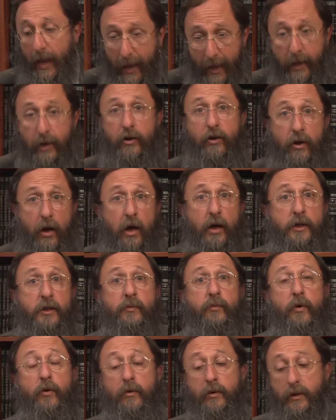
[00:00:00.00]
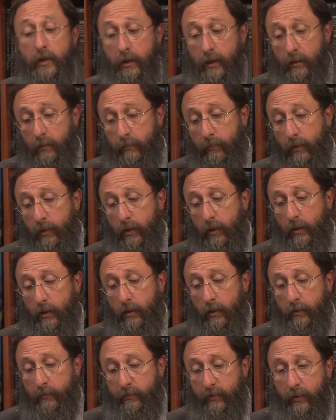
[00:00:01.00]
and God spoke to him
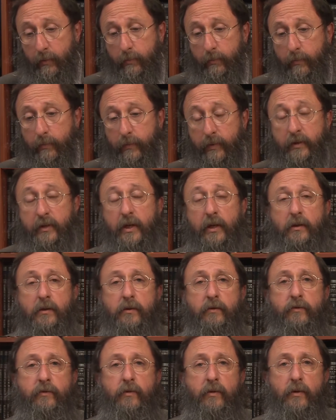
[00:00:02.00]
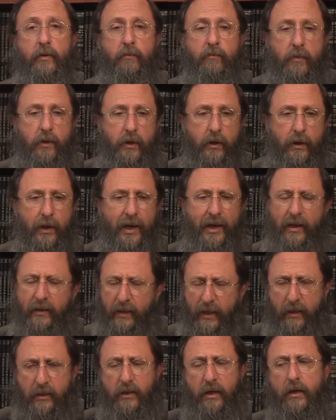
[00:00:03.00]
from the tent of meeting." And at
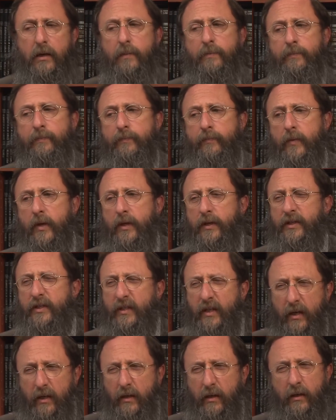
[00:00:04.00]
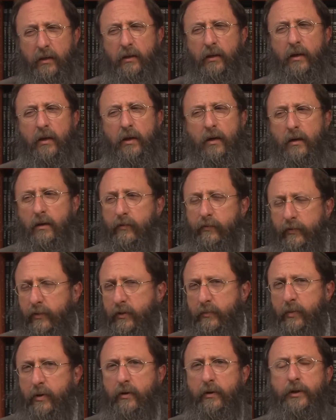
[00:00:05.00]
that time, studying the
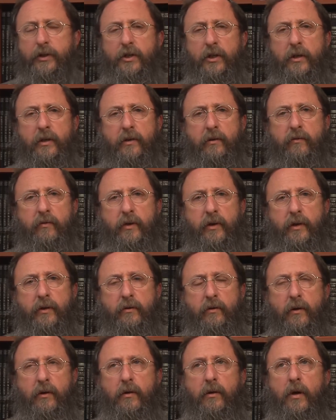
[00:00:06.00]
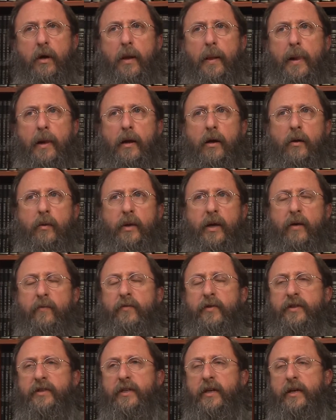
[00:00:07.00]
first parasha in Vayikra, we
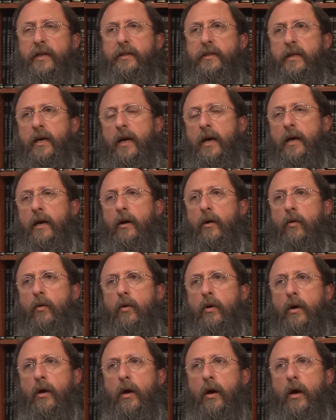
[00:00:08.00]
emphasized how